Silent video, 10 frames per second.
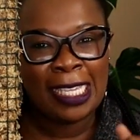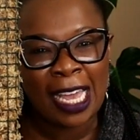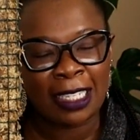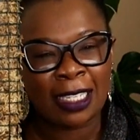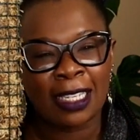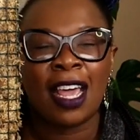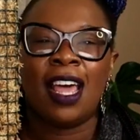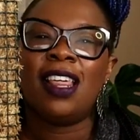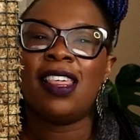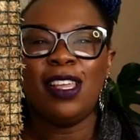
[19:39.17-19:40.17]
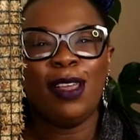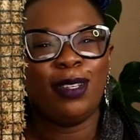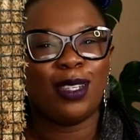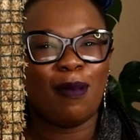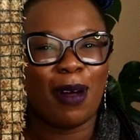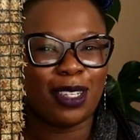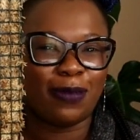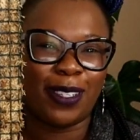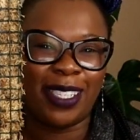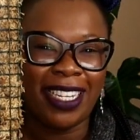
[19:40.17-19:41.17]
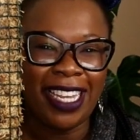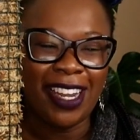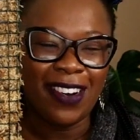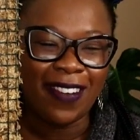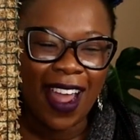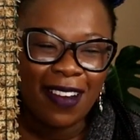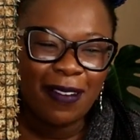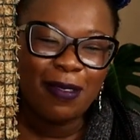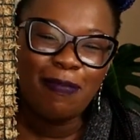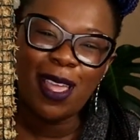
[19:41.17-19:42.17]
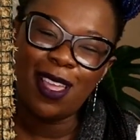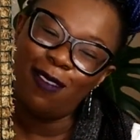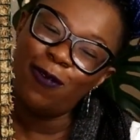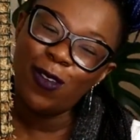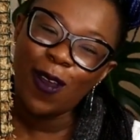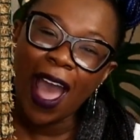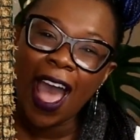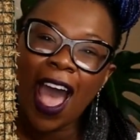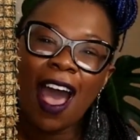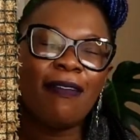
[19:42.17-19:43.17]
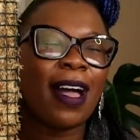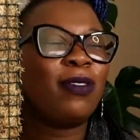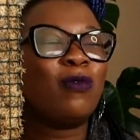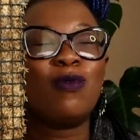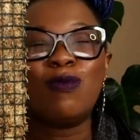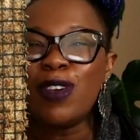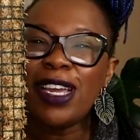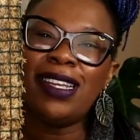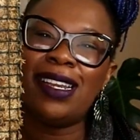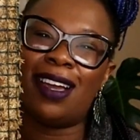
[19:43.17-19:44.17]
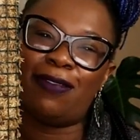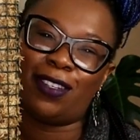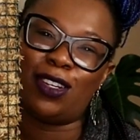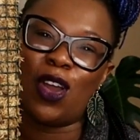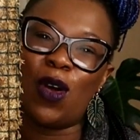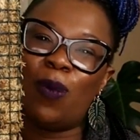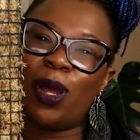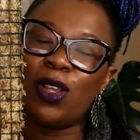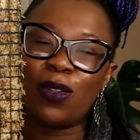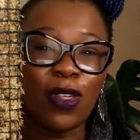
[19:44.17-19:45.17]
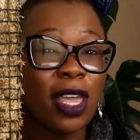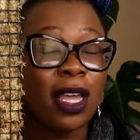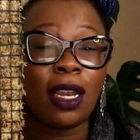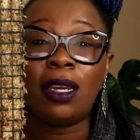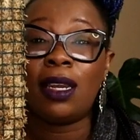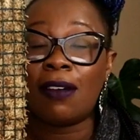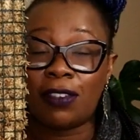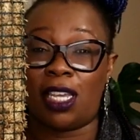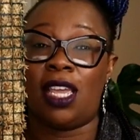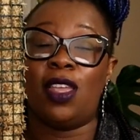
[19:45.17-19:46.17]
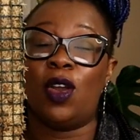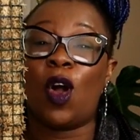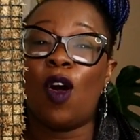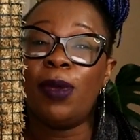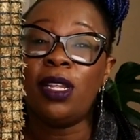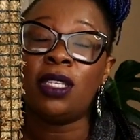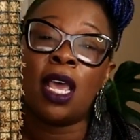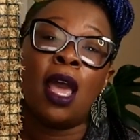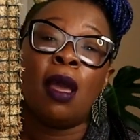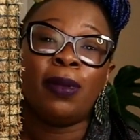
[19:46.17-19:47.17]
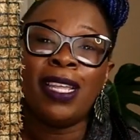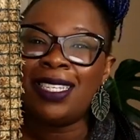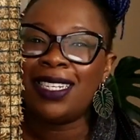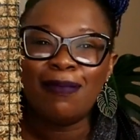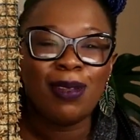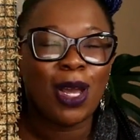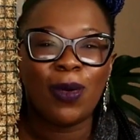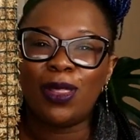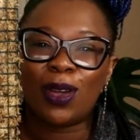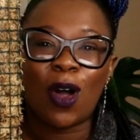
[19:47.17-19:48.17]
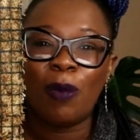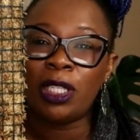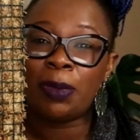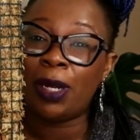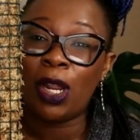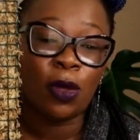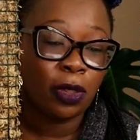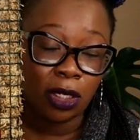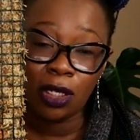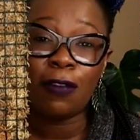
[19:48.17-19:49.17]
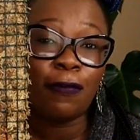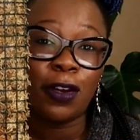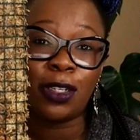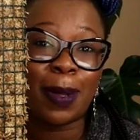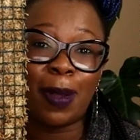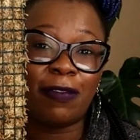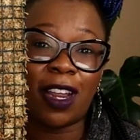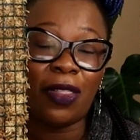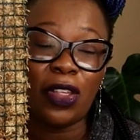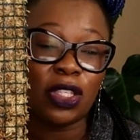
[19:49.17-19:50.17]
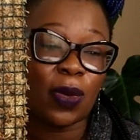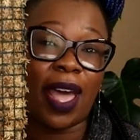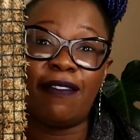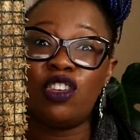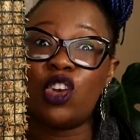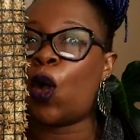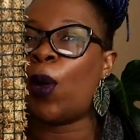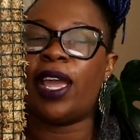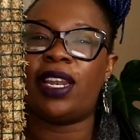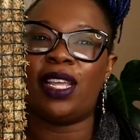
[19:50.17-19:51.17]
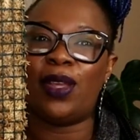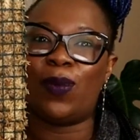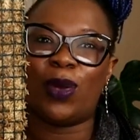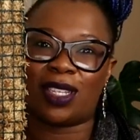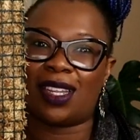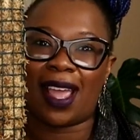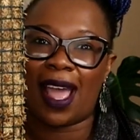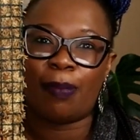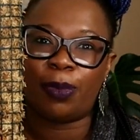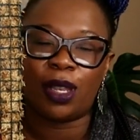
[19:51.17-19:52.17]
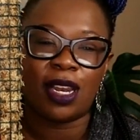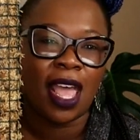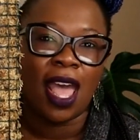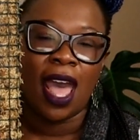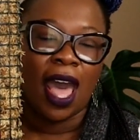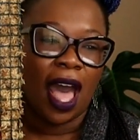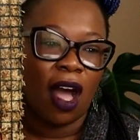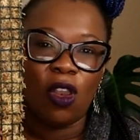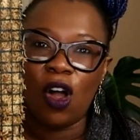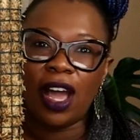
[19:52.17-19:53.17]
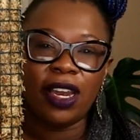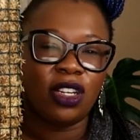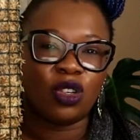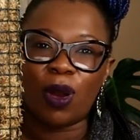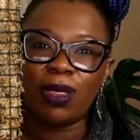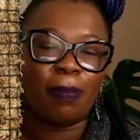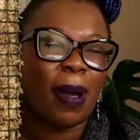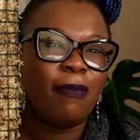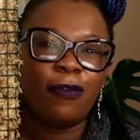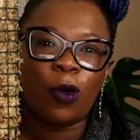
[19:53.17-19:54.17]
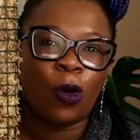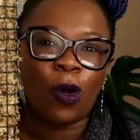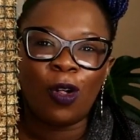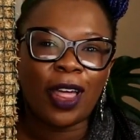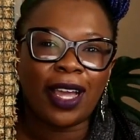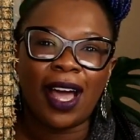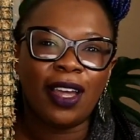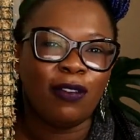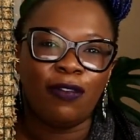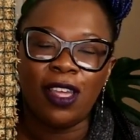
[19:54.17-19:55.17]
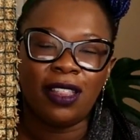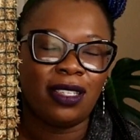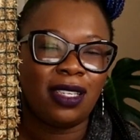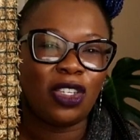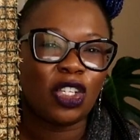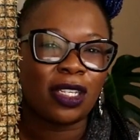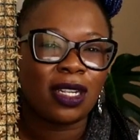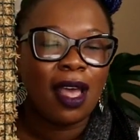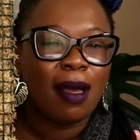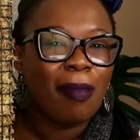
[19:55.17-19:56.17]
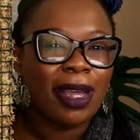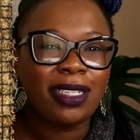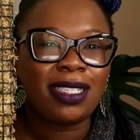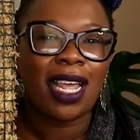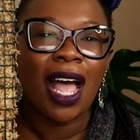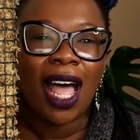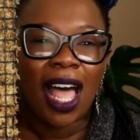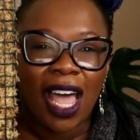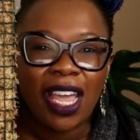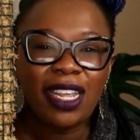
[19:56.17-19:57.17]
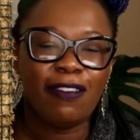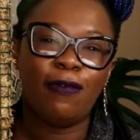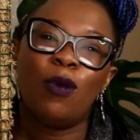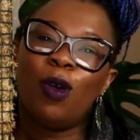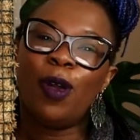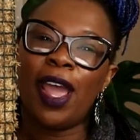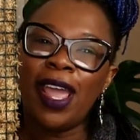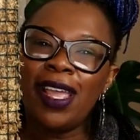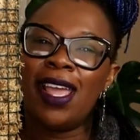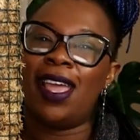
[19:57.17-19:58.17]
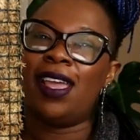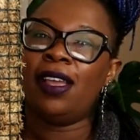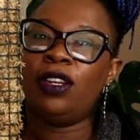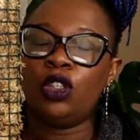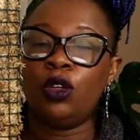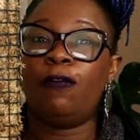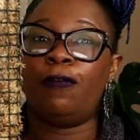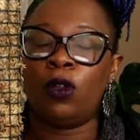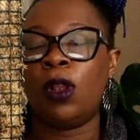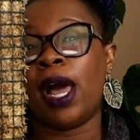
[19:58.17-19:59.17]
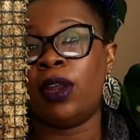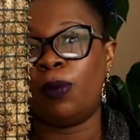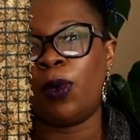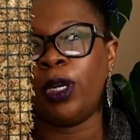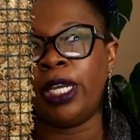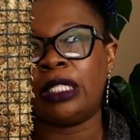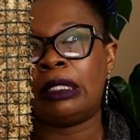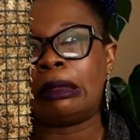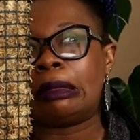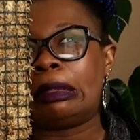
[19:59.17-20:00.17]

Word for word: Yes, thank you so much for sticking around with me. If you have, I'd really love to know what you think. I'd love to hear your comments. Please let me know in the comments below. This is the first time I've done this, so I have no idea what's gonna happen, how long I need to run the pump for, all that kind of thing. This is just my tiny foray into full hydroponics.